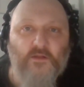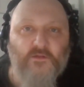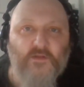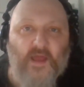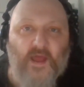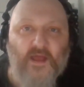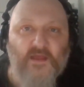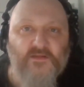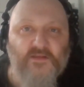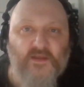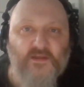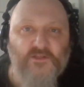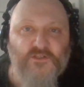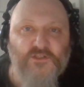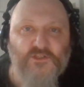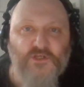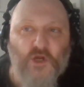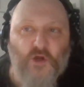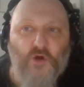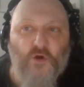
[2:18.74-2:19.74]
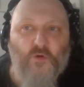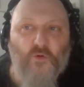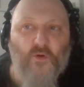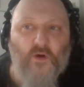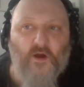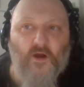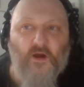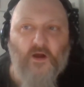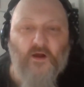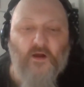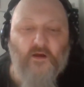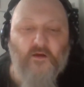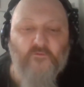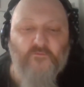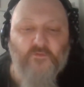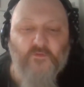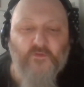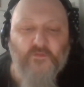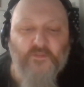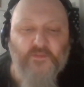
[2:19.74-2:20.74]
as a show of
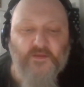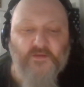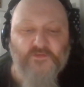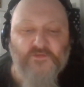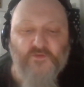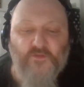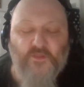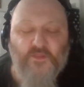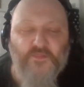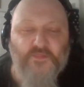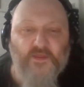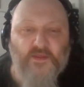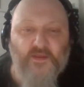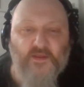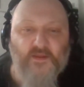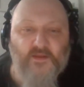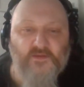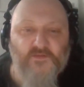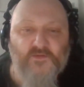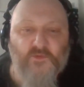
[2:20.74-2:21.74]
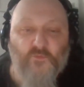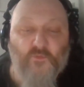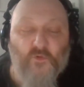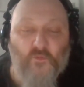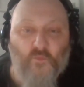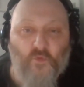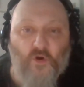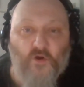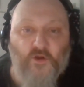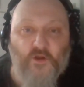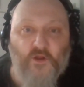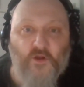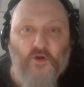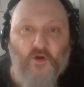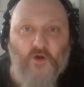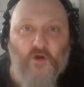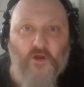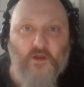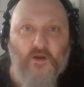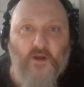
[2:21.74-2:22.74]
these are the things that we're working
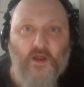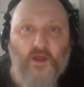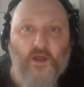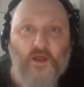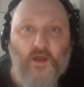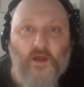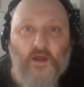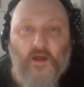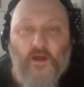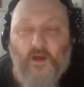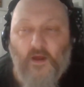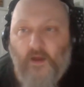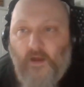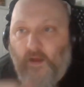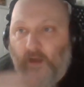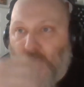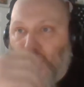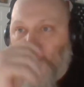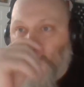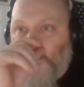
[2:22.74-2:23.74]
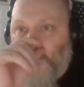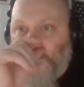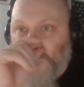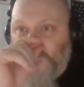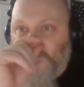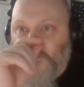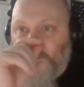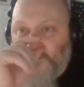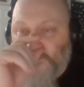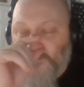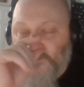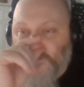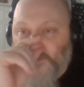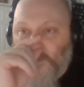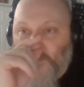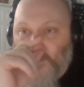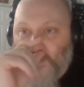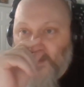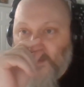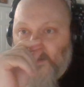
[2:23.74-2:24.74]
on. I want to
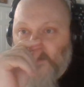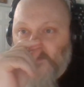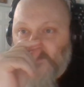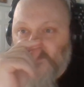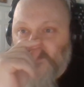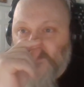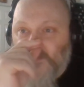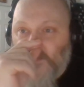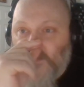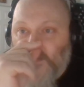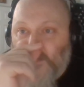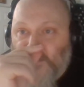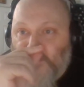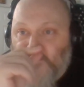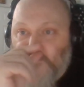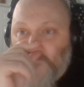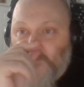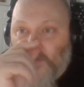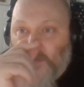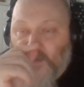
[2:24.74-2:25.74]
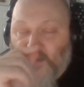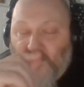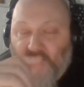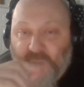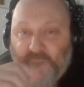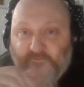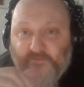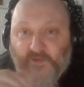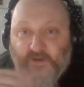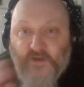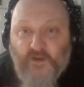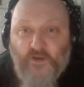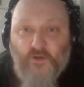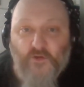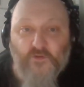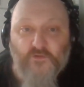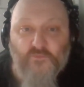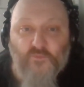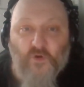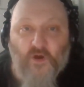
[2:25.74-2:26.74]
showcase
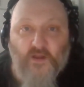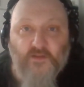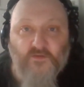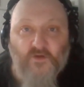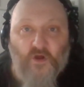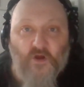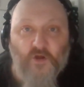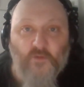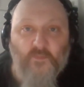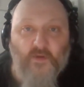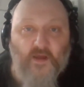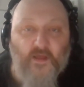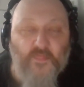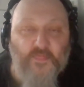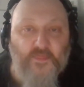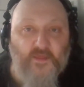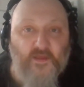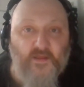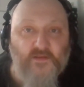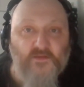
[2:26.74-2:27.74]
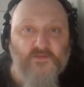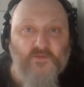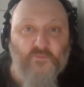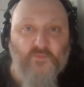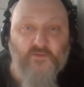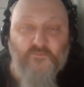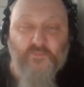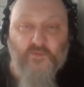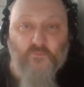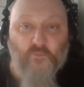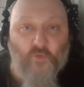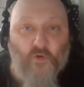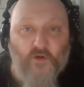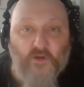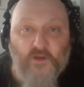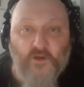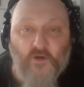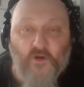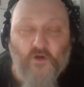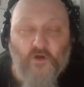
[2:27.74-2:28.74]
videos where I talk about things that we've been
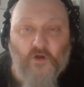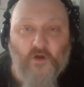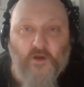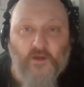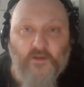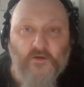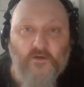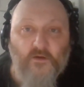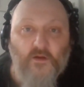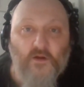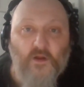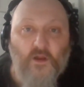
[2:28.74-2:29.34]
working on,